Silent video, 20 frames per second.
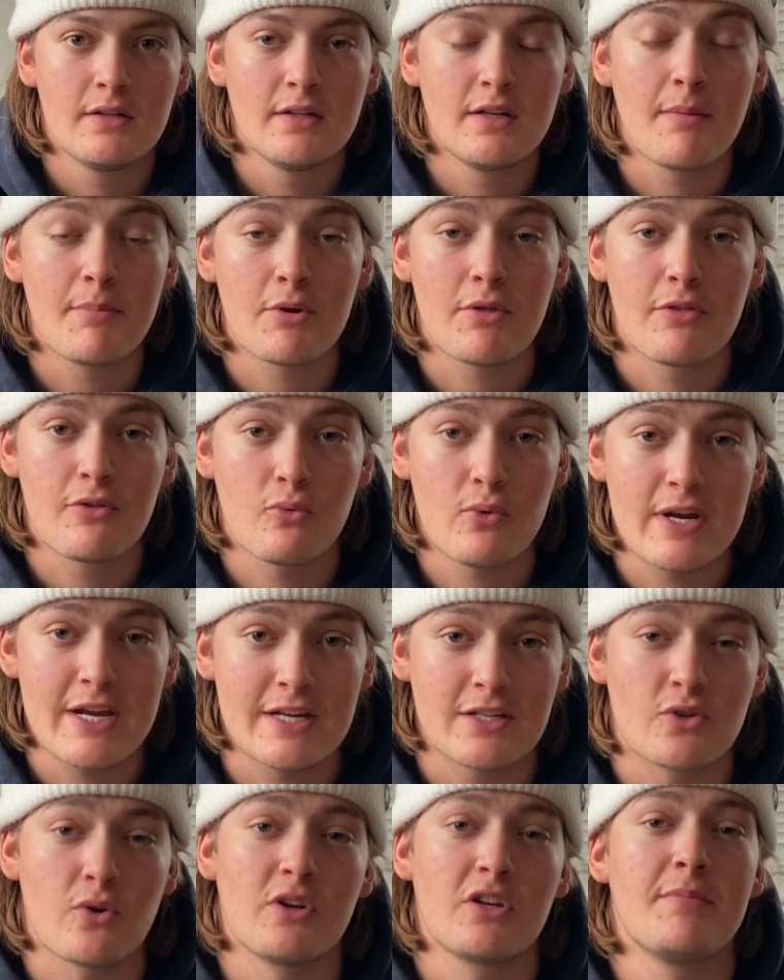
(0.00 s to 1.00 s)
Number 3
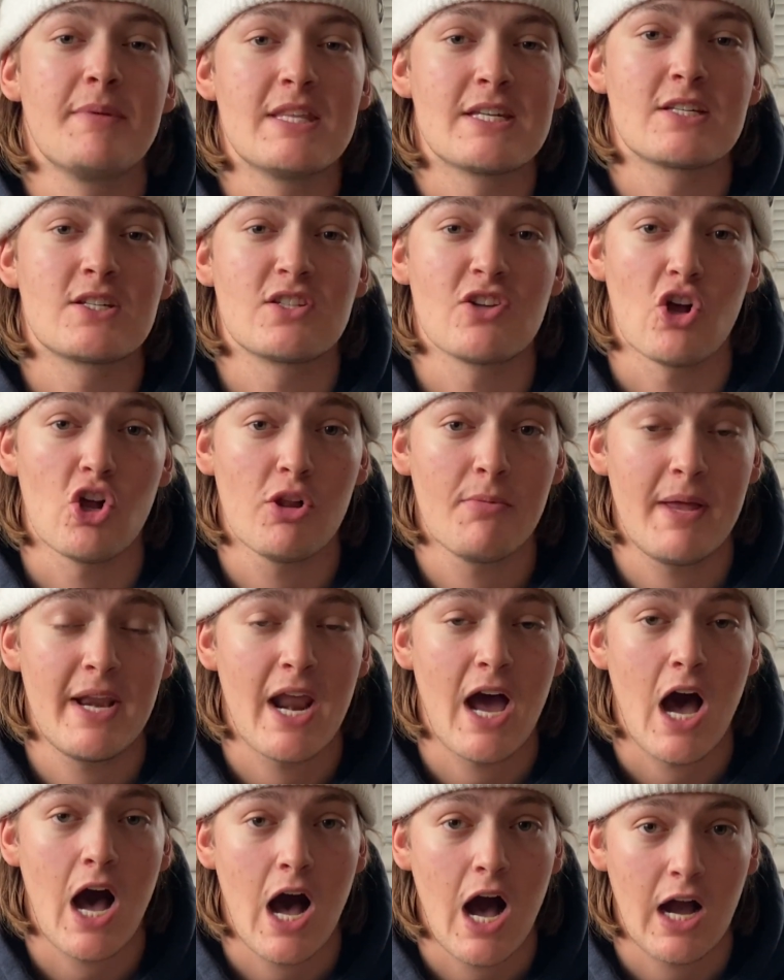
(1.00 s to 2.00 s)
is going to be the Salomon
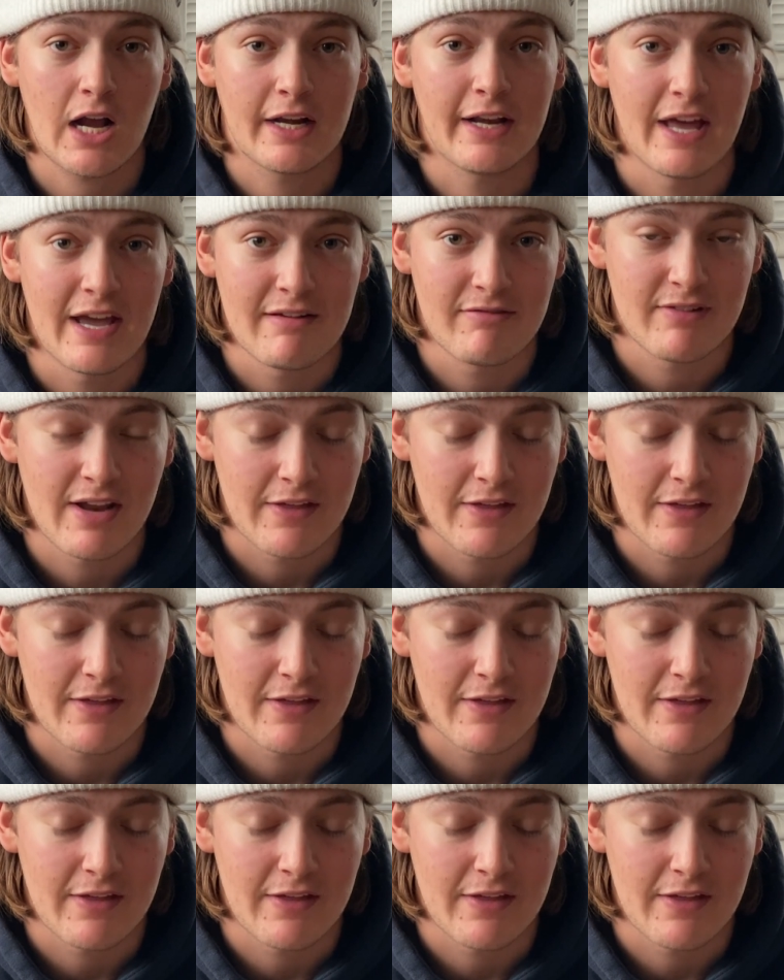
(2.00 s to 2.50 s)
Huck Knife.